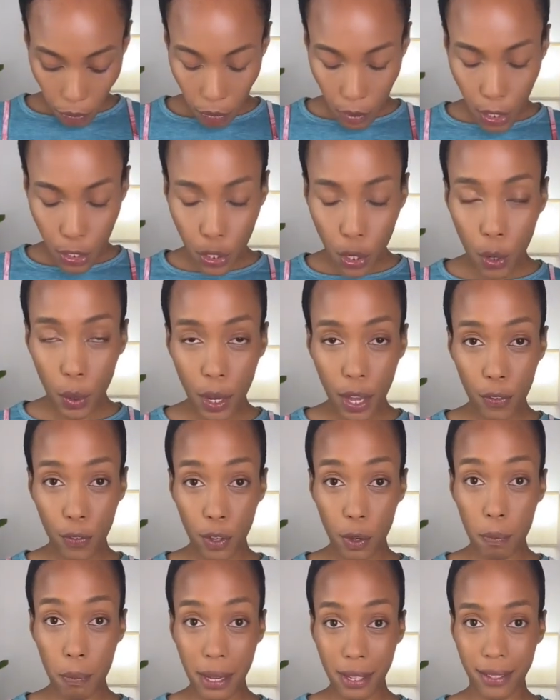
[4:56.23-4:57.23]
So if
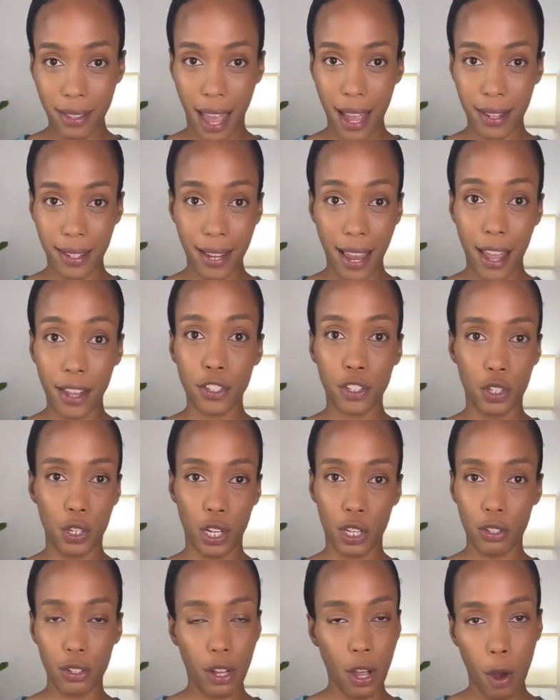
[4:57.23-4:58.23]
you missed that test, you
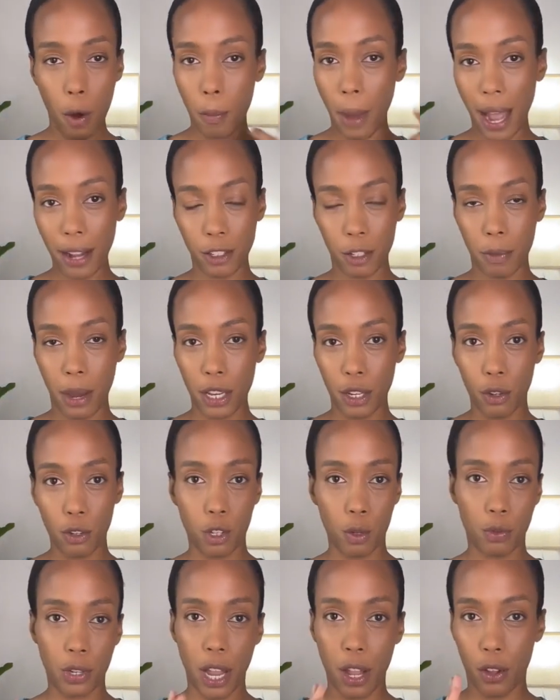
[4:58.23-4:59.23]
can go back to my
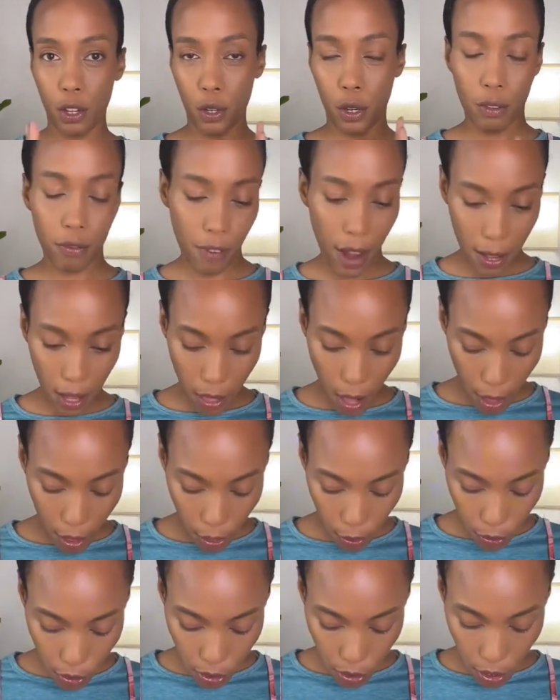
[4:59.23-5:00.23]
YouTube channel. You can find a lot
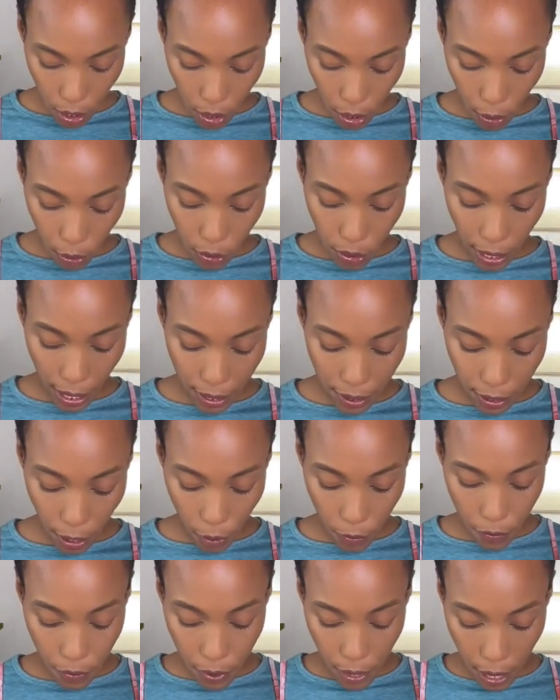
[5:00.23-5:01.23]
of those like
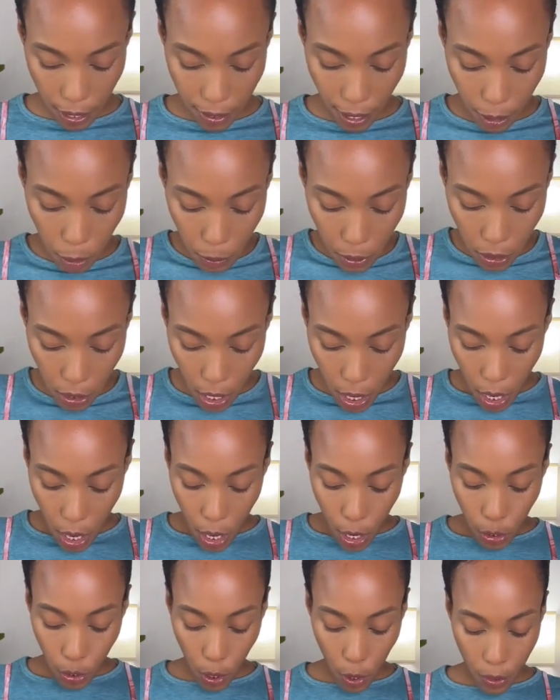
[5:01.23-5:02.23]
self-assessments.
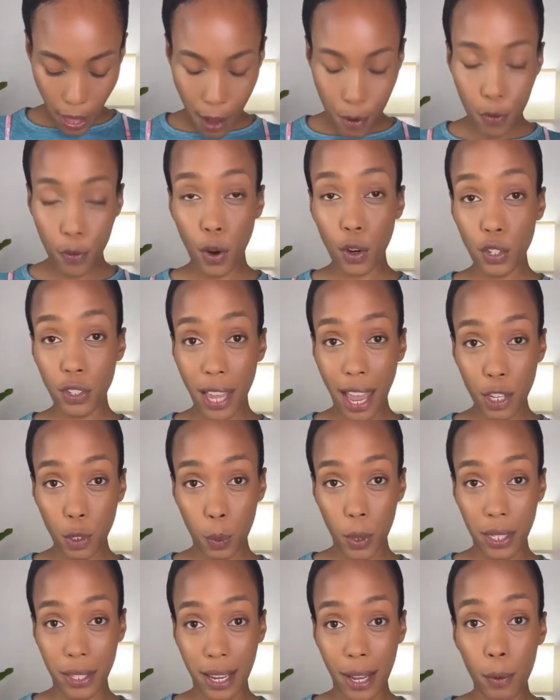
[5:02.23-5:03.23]
So that first
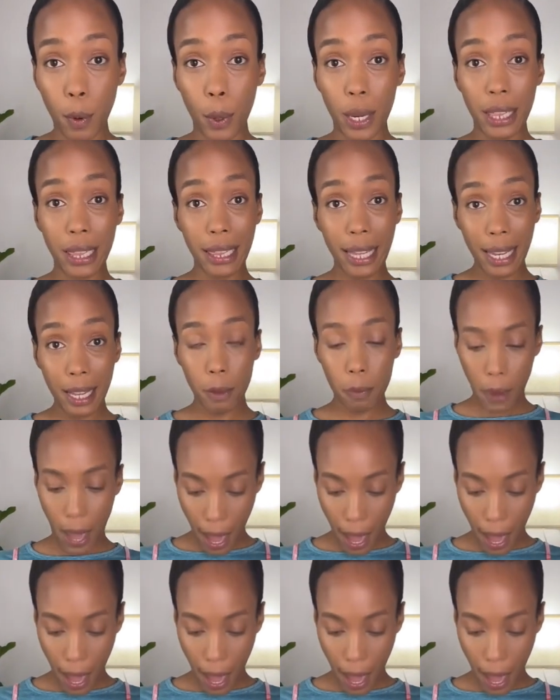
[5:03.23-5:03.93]
test we did where we leaned